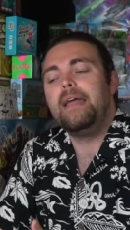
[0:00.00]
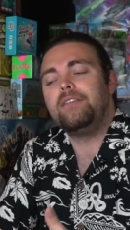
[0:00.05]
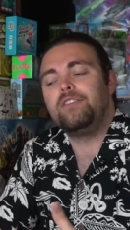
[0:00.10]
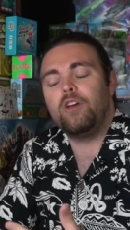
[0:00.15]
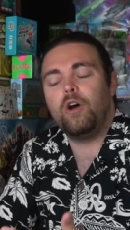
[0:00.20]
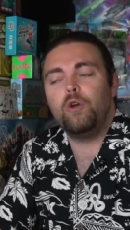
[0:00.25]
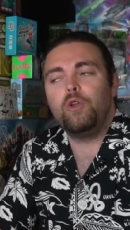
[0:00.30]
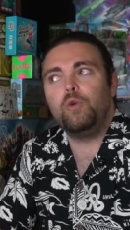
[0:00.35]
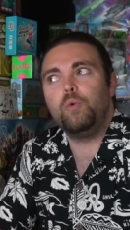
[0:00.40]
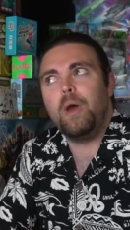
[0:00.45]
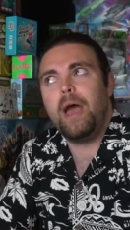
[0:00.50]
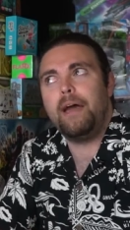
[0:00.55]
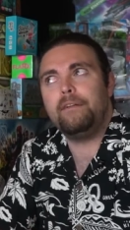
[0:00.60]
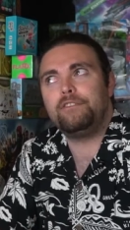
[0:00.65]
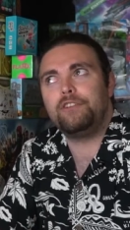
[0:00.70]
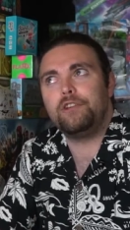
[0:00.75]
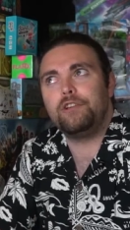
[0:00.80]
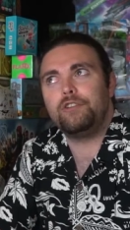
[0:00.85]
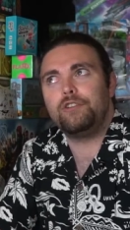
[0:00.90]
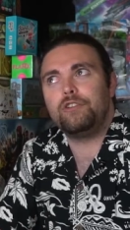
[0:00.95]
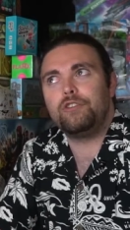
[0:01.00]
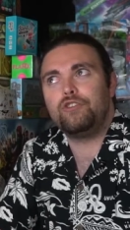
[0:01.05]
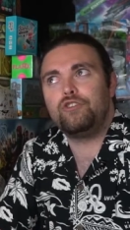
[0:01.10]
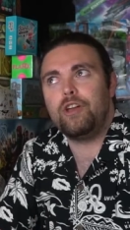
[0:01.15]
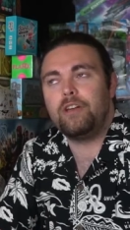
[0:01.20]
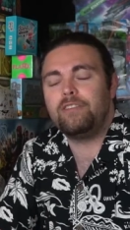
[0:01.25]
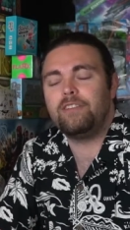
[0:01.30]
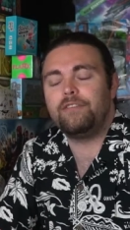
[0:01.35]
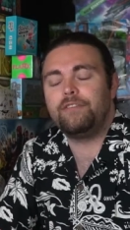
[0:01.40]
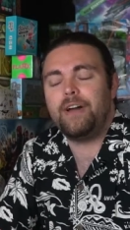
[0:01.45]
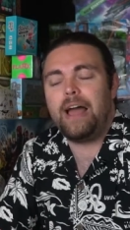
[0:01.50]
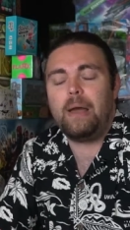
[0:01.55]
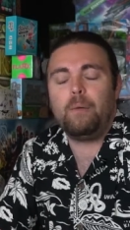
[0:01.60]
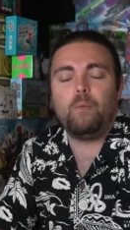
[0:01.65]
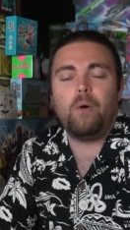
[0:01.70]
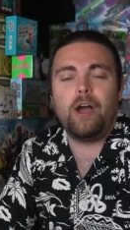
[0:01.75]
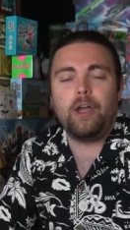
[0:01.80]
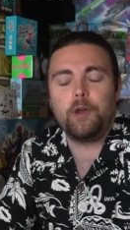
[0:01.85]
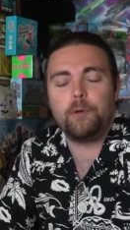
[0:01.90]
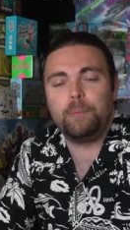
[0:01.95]
So you have to justify
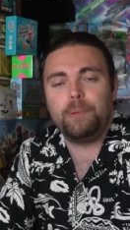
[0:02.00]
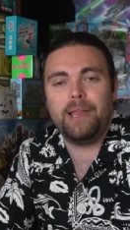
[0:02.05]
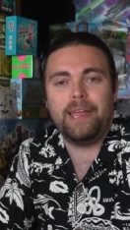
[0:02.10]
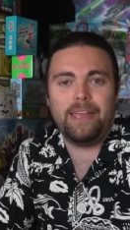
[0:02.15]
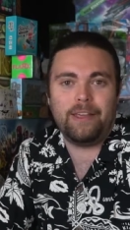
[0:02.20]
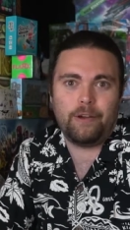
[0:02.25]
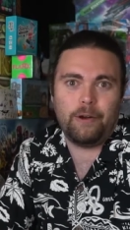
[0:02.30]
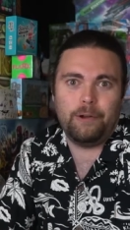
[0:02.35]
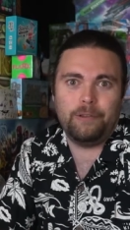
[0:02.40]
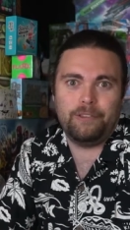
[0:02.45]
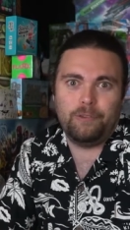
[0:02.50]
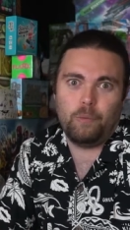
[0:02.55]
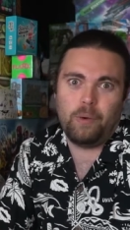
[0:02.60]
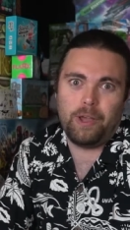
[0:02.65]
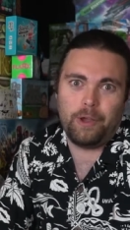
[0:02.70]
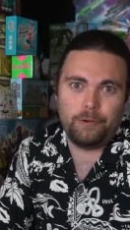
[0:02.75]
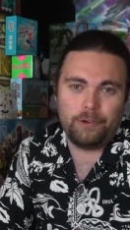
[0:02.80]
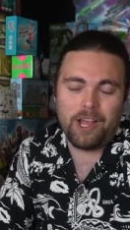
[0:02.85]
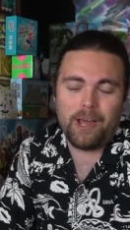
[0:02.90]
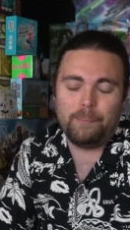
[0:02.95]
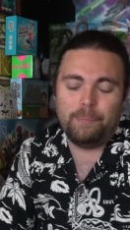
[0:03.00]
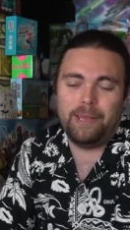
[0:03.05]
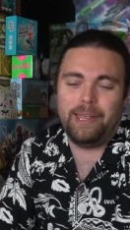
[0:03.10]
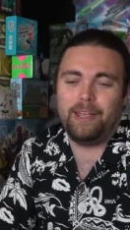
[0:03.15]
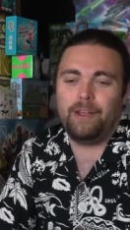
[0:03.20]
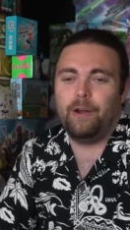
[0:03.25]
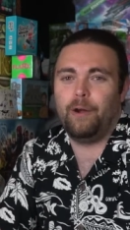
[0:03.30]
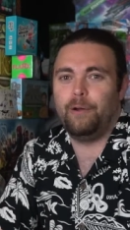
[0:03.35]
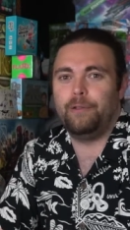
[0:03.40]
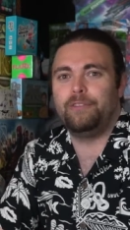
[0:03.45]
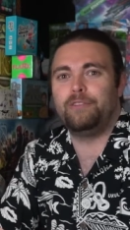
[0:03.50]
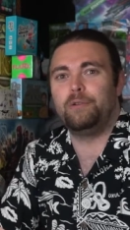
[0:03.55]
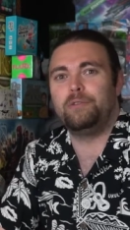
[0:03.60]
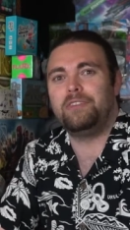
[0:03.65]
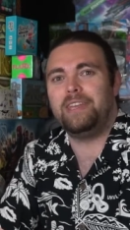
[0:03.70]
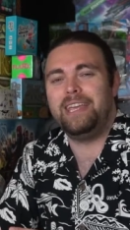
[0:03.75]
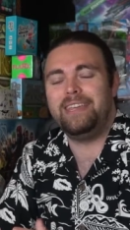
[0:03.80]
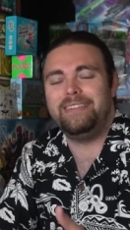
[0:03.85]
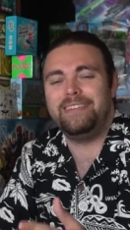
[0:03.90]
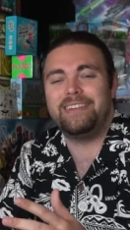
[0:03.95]
why you're playing cards and why you're not playing cards. So
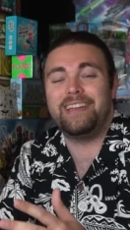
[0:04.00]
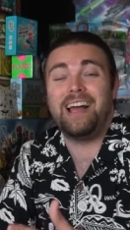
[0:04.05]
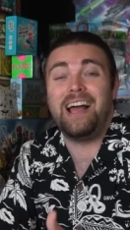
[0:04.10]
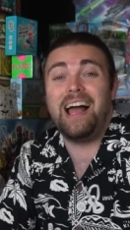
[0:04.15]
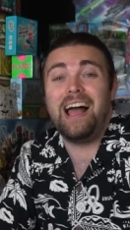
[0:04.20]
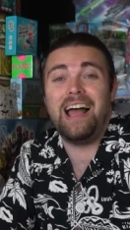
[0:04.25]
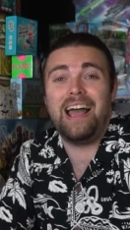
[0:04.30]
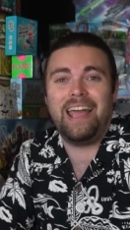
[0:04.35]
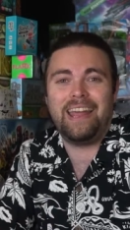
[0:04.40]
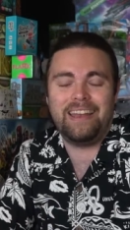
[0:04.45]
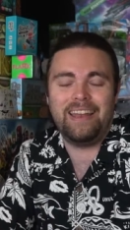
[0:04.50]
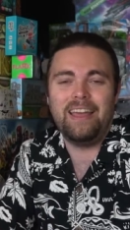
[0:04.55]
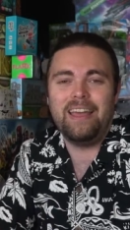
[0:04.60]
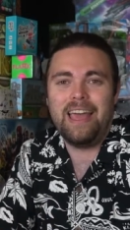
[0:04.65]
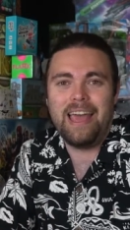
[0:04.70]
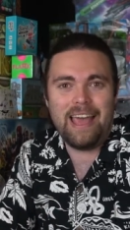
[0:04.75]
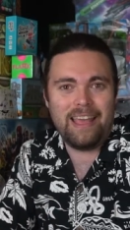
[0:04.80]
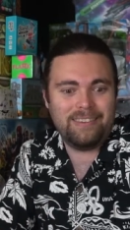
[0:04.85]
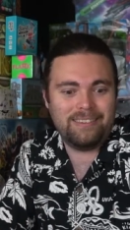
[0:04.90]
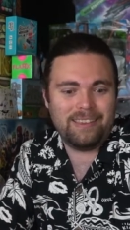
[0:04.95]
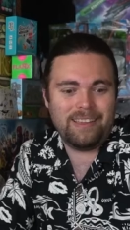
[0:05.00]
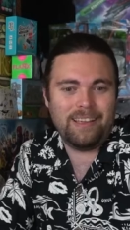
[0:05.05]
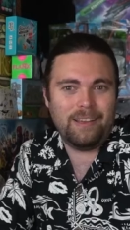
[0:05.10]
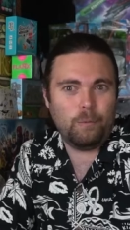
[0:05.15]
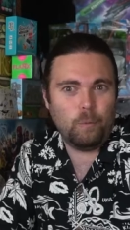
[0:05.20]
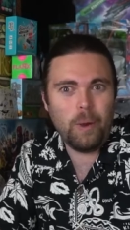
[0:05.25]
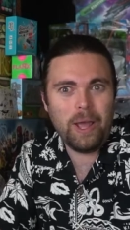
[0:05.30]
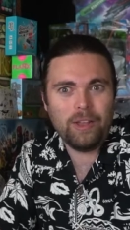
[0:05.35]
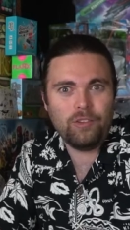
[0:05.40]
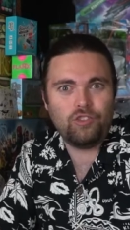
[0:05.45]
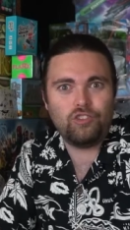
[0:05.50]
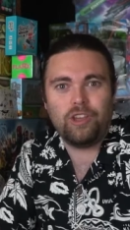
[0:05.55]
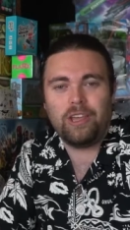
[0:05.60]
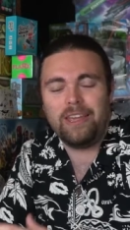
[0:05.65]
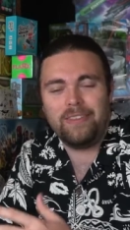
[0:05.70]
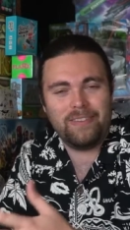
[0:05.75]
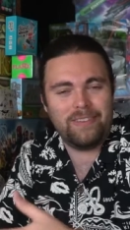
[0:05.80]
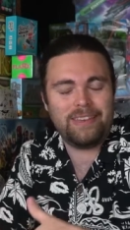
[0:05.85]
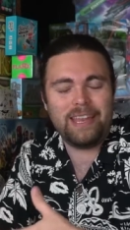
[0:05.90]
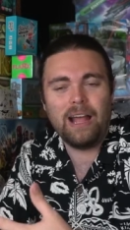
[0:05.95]
it's easy to hide as a witch
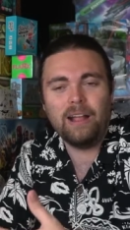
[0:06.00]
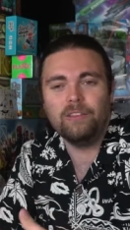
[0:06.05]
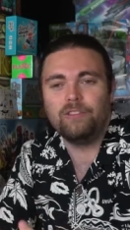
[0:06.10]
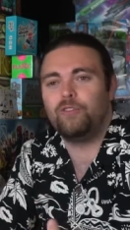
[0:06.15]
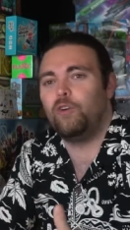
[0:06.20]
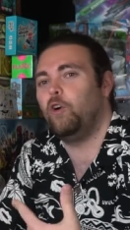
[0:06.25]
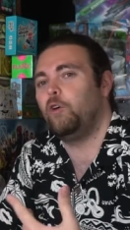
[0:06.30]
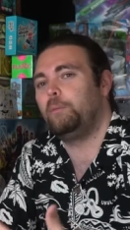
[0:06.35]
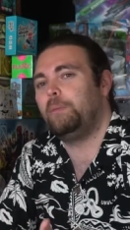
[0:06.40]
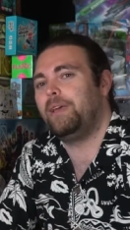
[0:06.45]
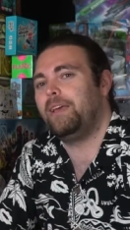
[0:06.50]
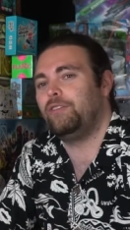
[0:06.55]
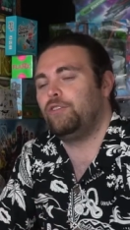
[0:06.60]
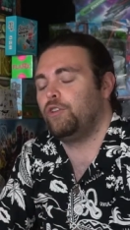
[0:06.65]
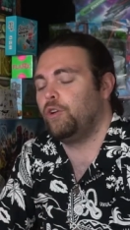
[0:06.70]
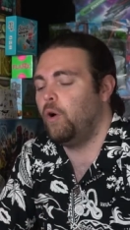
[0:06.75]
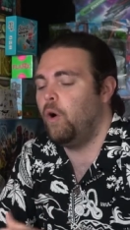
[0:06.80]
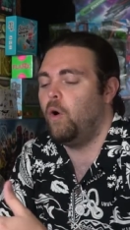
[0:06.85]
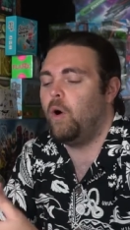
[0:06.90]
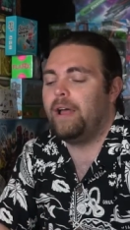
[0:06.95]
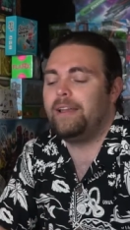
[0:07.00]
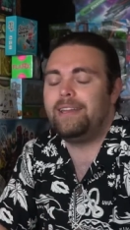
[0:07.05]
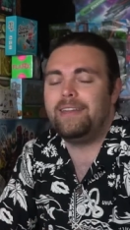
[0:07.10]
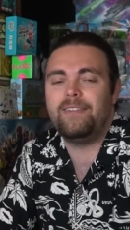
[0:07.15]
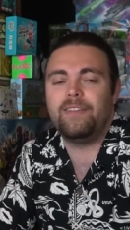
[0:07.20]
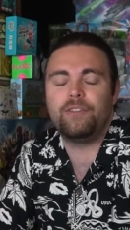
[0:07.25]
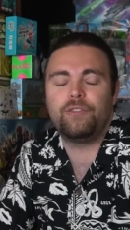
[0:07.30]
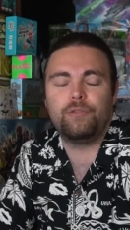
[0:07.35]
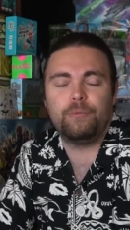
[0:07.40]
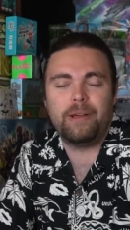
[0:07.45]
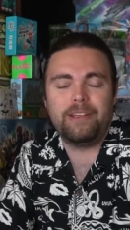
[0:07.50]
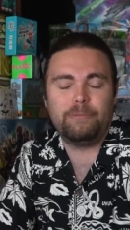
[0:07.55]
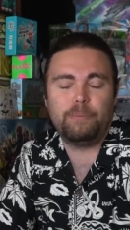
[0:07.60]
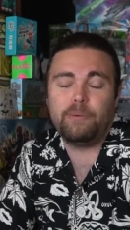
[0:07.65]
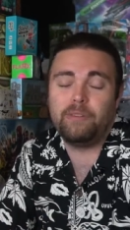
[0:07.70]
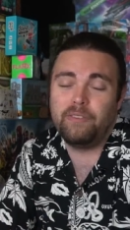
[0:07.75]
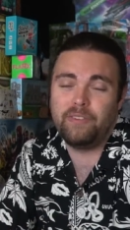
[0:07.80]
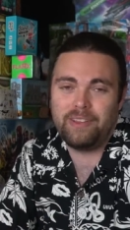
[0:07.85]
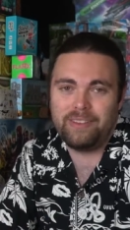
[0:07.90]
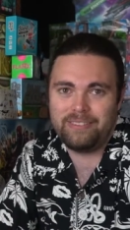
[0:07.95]
in the townsfolk because you go, oh, I need this for my
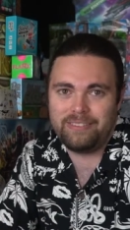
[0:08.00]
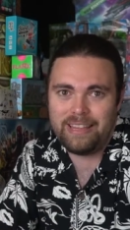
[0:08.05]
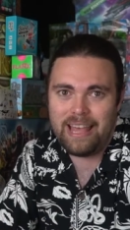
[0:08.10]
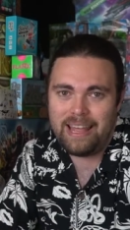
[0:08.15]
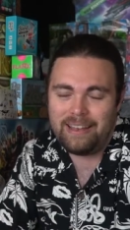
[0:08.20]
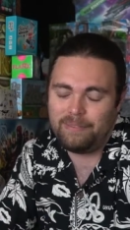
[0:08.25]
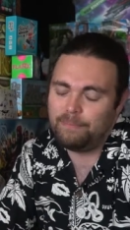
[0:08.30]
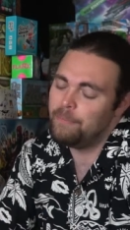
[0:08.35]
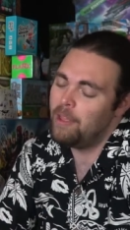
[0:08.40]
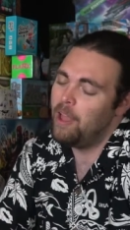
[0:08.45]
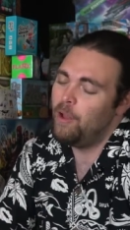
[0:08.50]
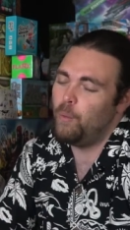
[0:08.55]
specific set.